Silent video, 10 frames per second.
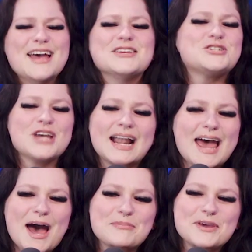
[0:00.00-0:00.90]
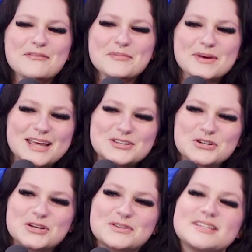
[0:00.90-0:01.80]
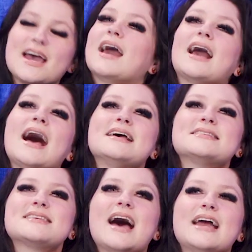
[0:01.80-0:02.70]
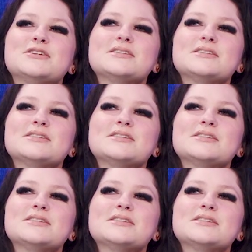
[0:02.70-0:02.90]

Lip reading: Shut up! You haven't been introduced yet. Guys, I